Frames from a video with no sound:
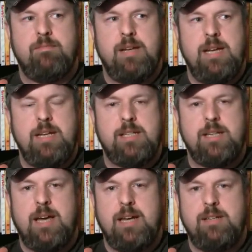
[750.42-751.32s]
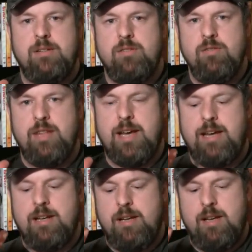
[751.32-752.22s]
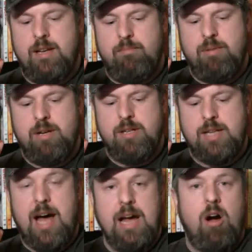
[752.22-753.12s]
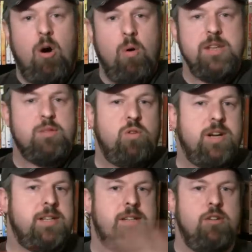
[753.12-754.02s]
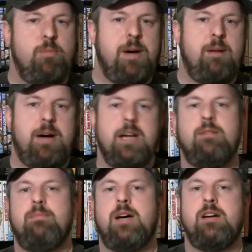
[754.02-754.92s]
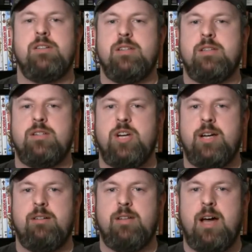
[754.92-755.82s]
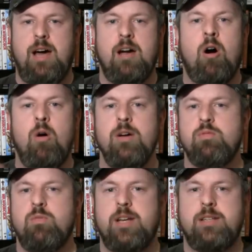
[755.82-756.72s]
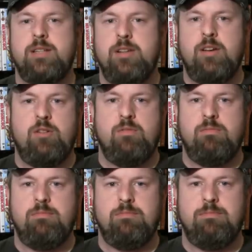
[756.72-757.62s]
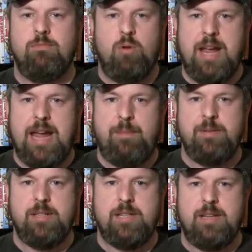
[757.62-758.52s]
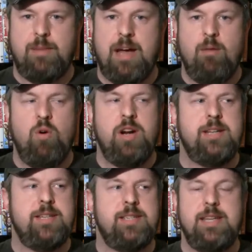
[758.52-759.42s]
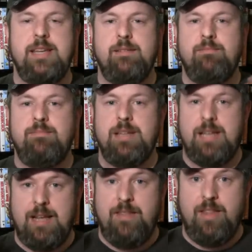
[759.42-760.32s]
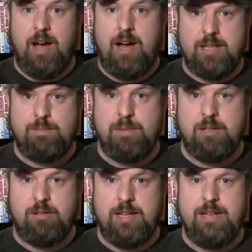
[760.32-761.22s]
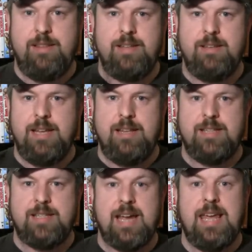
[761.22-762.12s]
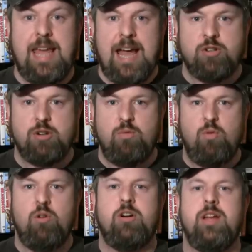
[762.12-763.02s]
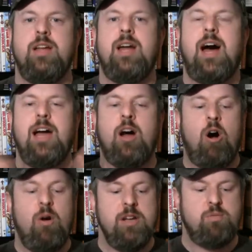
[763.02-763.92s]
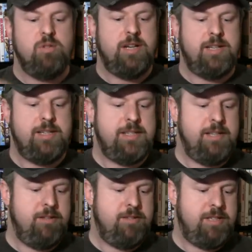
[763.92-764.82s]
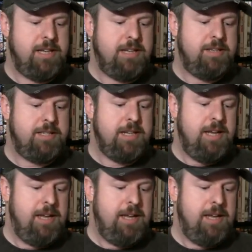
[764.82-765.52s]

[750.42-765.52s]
he decided to do that, because I always wanted to know about Michael Myers as a child. I always wanted to know what happened to him. I wanted to see him in the hospital, in the psychiatric ward. I always wanted to see those scenes.